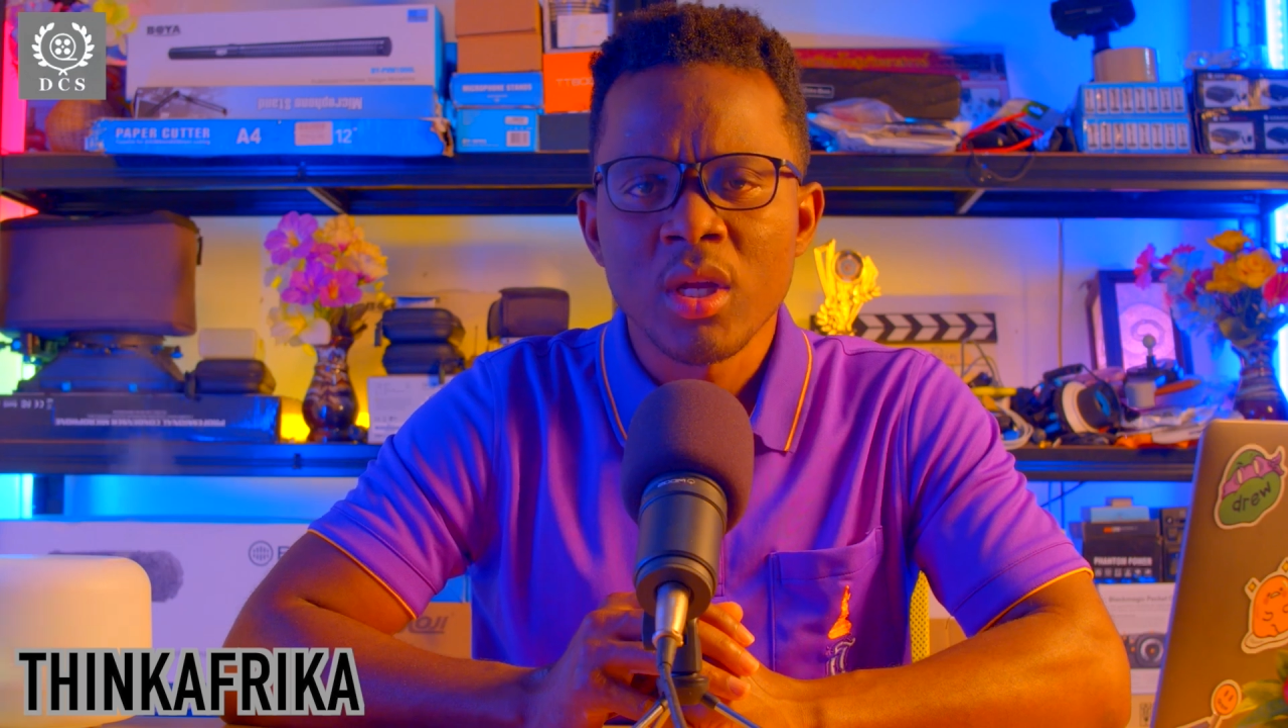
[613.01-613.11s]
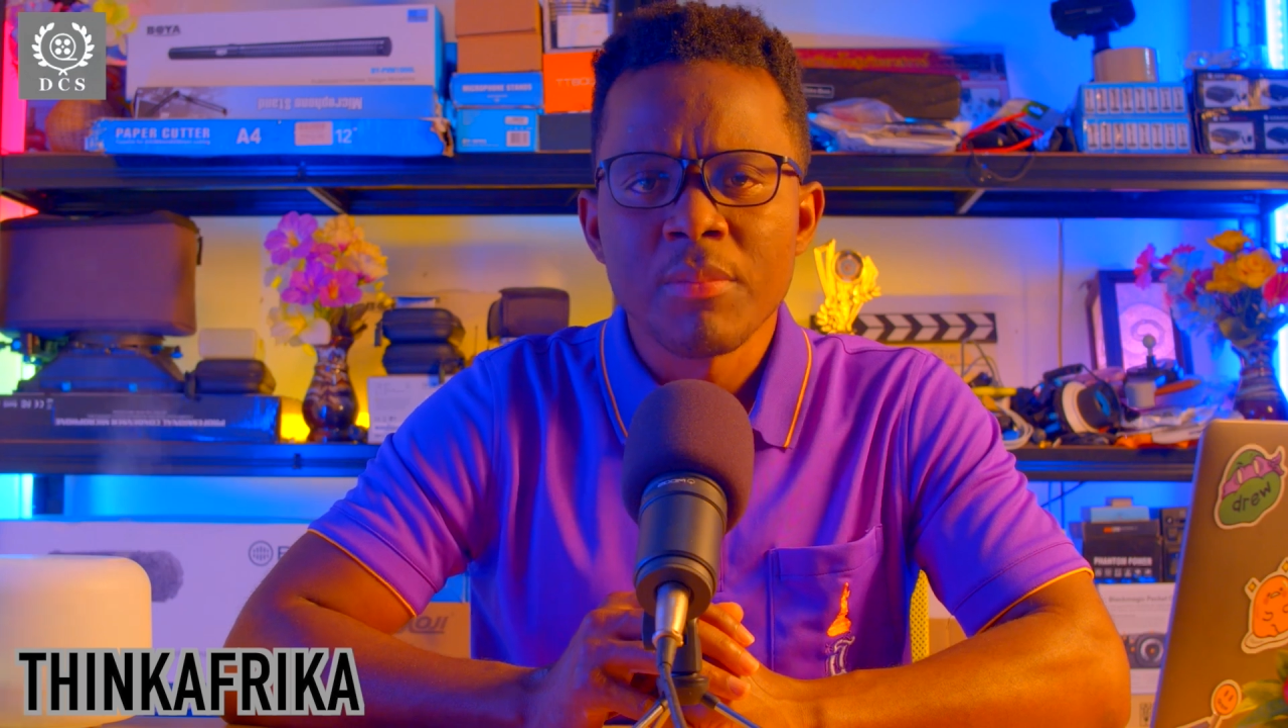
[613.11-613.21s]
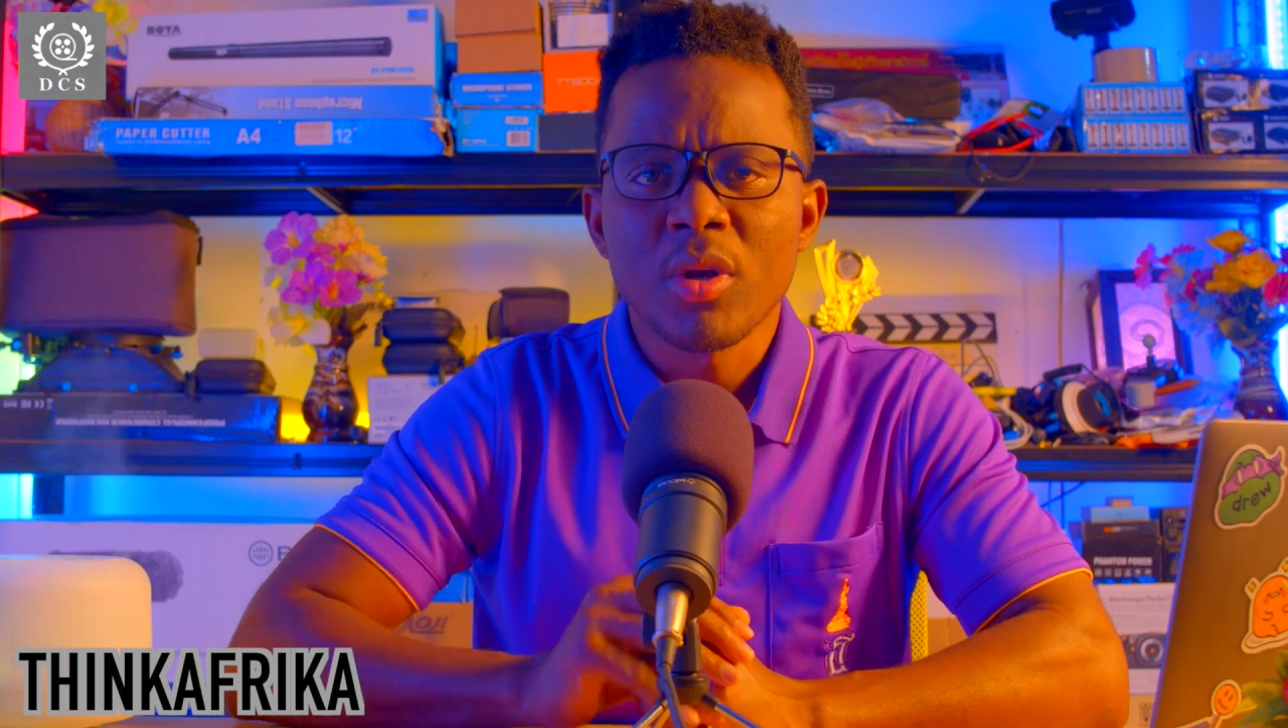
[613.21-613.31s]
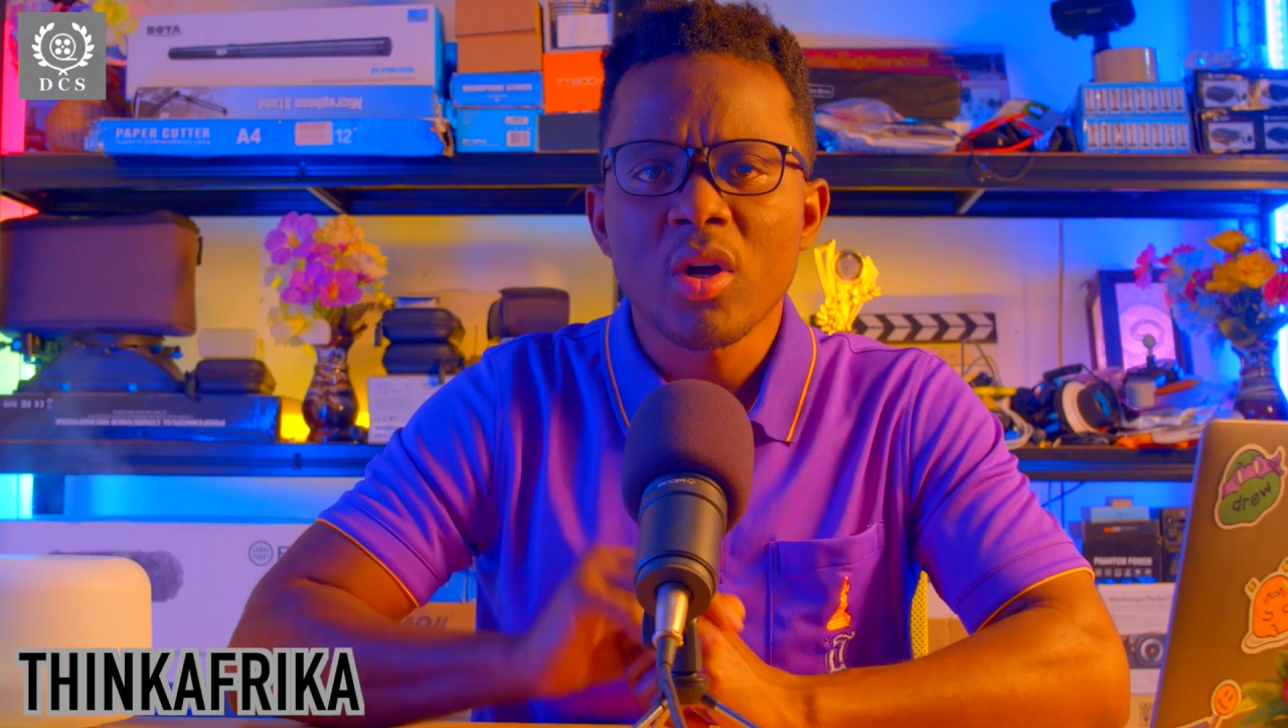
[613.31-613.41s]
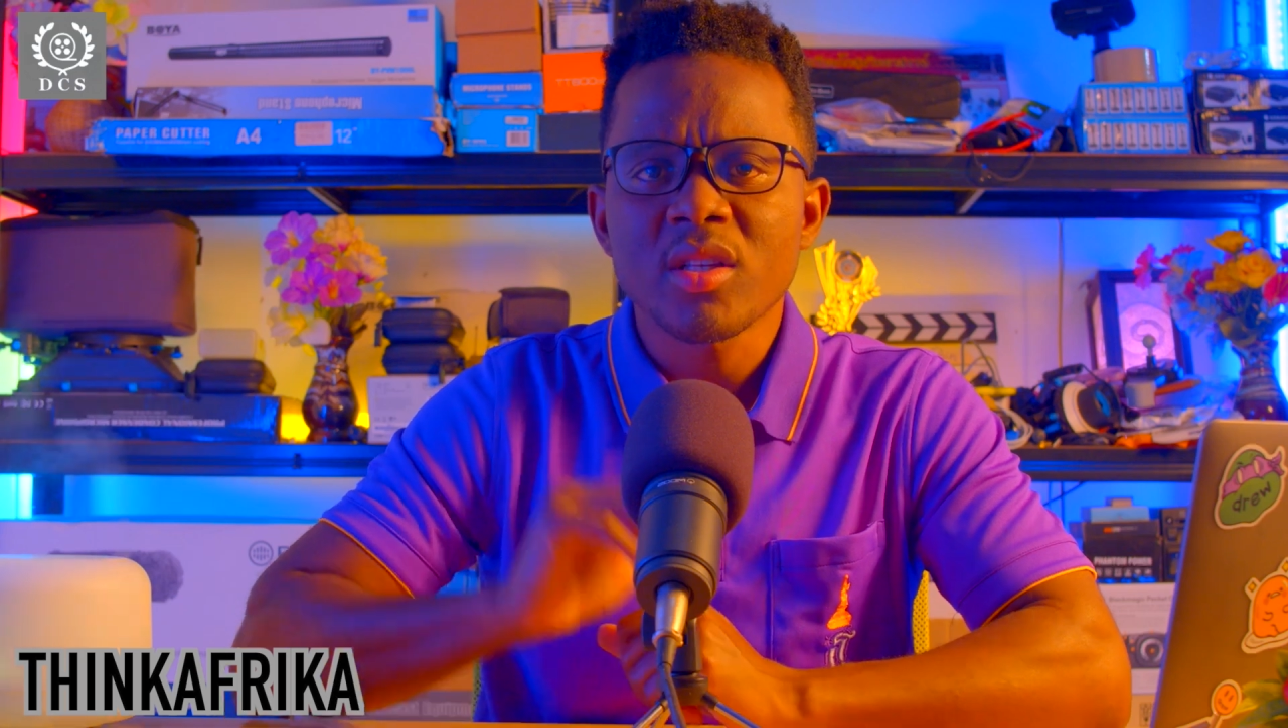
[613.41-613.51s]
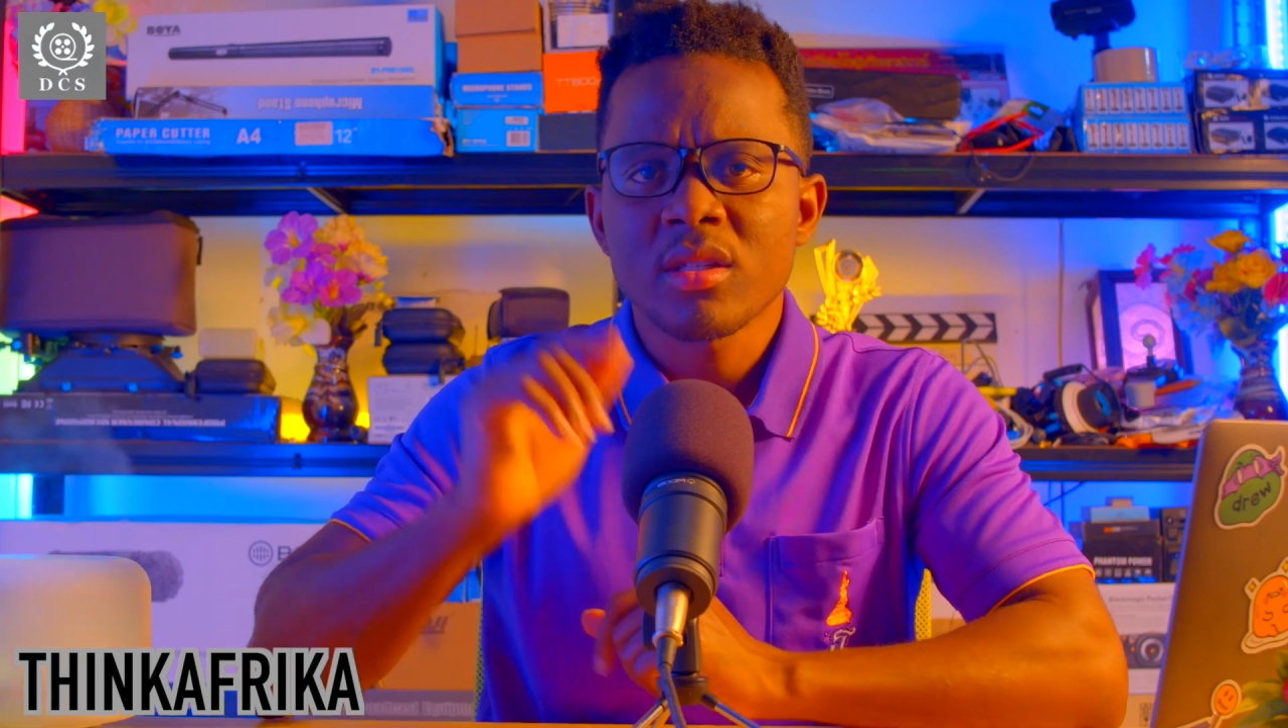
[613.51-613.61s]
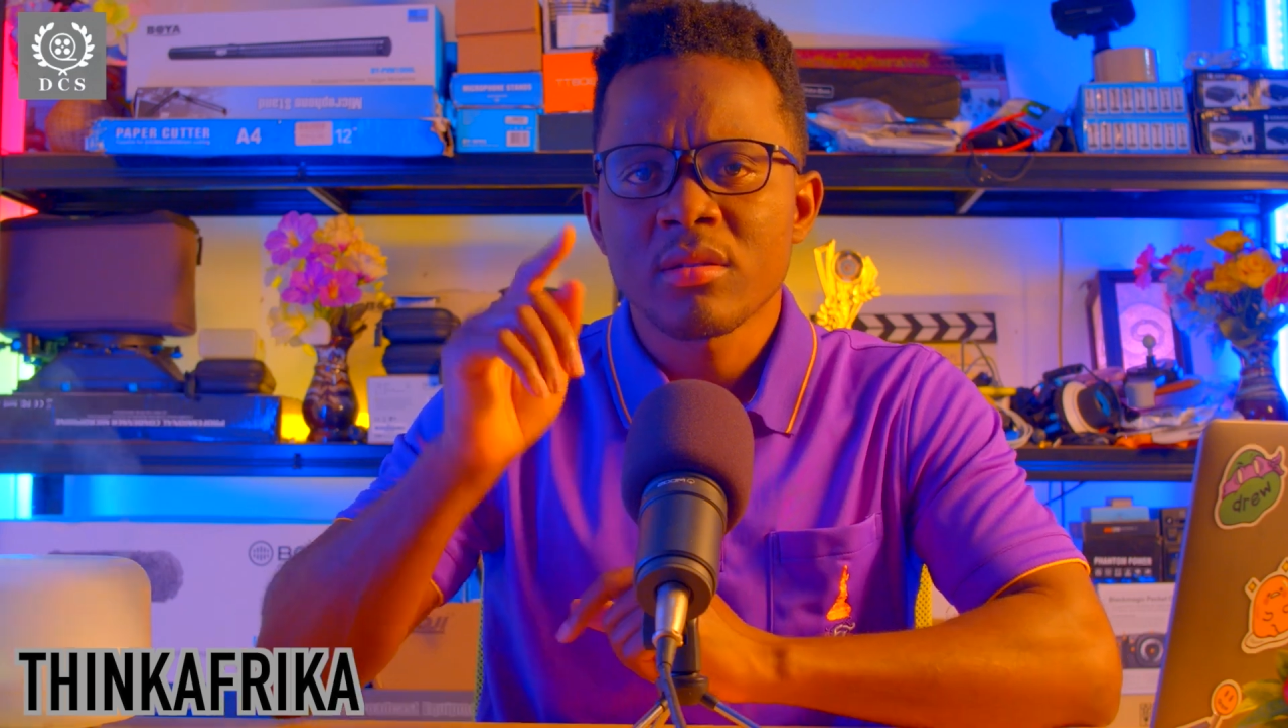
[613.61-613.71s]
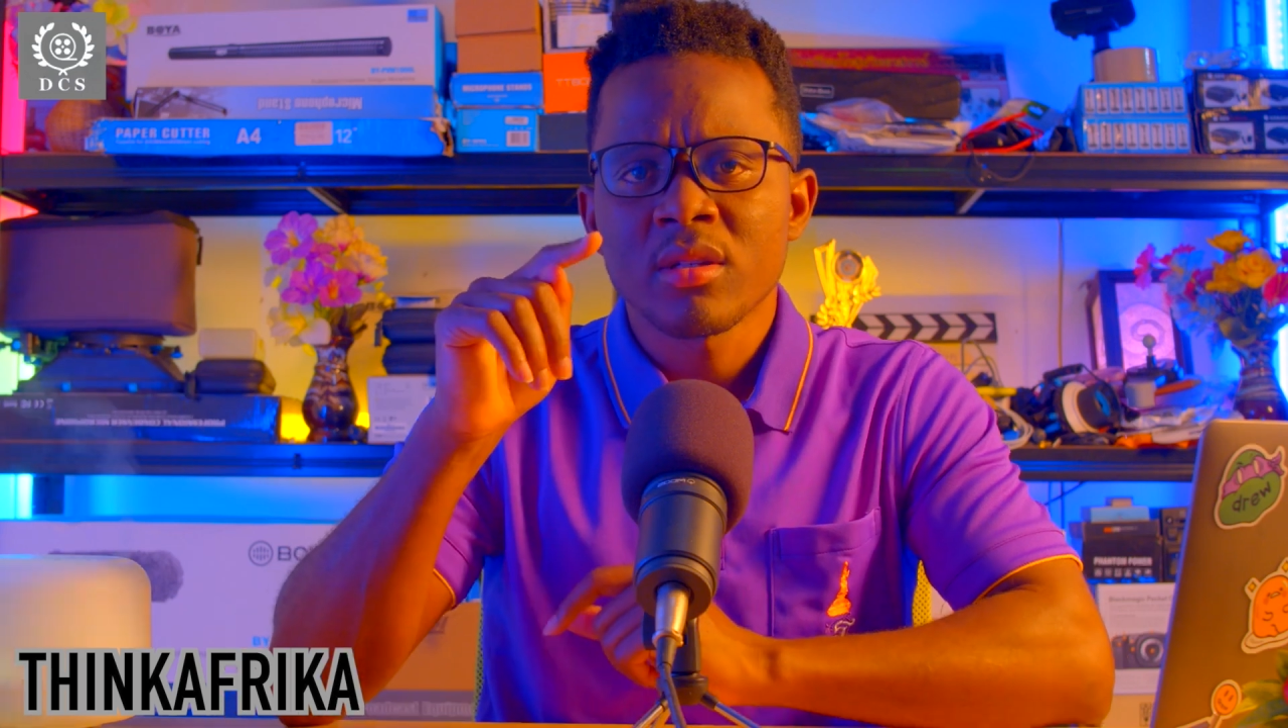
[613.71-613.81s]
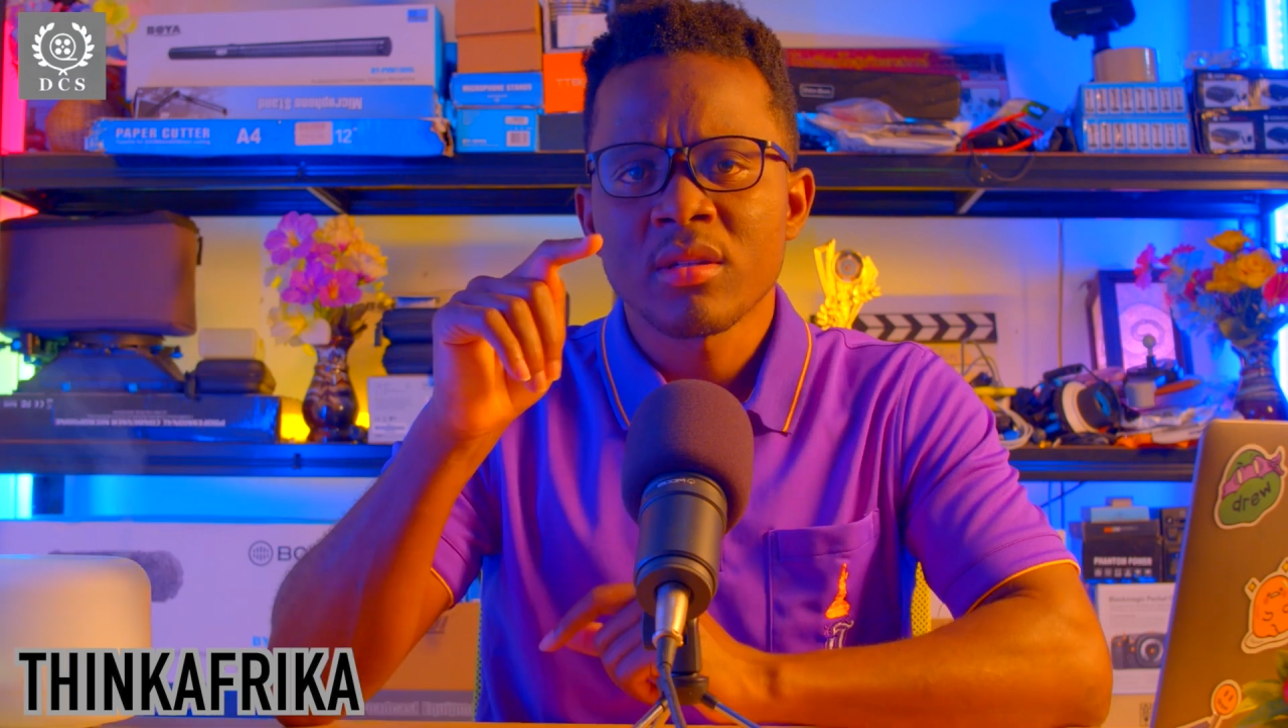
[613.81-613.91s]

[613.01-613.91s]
because